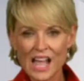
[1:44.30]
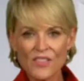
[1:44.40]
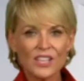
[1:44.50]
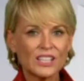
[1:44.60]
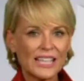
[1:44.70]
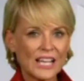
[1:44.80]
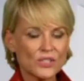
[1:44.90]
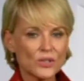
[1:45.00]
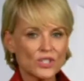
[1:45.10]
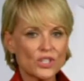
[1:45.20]
The
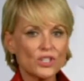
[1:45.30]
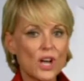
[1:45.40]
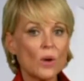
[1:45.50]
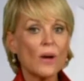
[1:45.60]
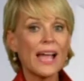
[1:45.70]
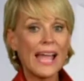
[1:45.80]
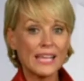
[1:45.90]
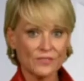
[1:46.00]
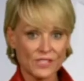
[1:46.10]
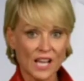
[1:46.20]
collector should know
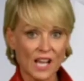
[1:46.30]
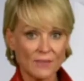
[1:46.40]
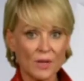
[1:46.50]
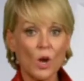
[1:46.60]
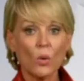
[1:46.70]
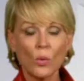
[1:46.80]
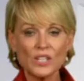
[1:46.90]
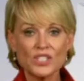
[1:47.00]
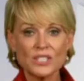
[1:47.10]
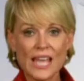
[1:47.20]
ahead of time
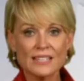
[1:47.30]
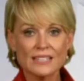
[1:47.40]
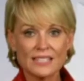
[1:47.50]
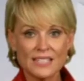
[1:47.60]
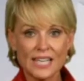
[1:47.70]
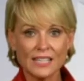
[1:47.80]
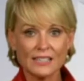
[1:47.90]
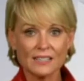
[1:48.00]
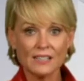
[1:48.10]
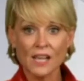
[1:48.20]
which test is
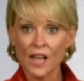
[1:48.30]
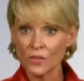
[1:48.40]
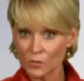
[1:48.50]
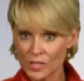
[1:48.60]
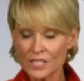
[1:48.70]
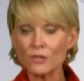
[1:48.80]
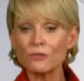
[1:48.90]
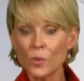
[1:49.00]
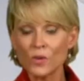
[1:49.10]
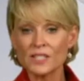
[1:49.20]
needed and the reason
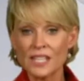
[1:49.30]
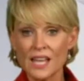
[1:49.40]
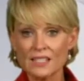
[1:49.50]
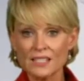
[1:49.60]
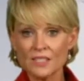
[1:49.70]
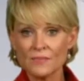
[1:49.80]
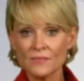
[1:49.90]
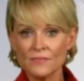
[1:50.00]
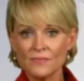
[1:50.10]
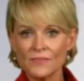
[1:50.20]
for the test.
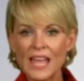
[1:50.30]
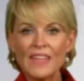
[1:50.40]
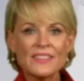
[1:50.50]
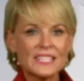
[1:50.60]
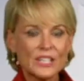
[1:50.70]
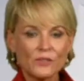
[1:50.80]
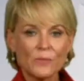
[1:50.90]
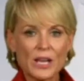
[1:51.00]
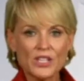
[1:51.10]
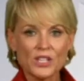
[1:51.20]
This
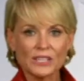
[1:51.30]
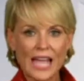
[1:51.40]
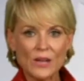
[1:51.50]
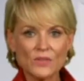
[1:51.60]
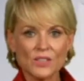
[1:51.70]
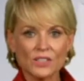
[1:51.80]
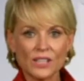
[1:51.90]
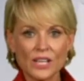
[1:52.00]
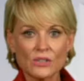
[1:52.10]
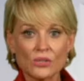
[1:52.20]
information allows the
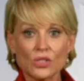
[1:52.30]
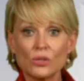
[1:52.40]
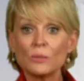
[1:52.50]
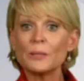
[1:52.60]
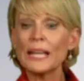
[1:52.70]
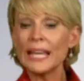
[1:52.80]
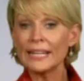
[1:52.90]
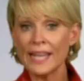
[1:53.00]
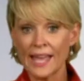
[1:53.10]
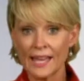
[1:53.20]
collector to
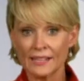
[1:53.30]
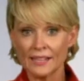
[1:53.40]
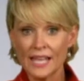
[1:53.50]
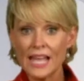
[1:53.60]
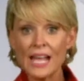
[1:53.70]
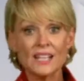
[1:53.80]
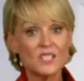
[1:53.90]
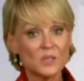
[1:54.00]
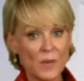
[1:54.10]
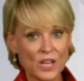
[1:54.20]
plan ahead,
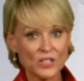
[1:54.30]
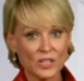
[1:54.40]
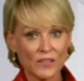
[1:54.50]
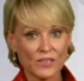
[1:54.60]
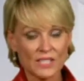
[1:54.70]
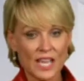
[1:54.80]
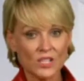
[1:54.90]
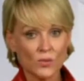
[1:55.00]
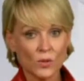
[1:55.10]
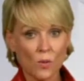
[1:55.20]
especially if the
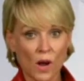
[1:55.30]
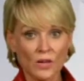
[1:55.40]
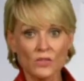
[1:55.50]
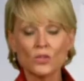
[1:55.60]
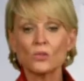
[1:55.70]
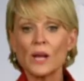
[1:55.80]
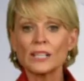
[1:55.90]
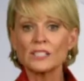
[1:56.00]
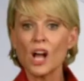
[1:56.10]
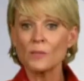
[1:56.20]
test requires
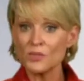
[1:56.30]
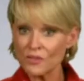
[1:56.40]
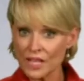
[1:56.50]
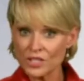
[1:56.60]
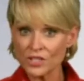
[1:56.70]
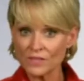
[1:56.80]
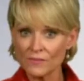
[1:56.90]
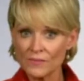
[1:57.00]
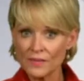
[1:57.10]
direct observation.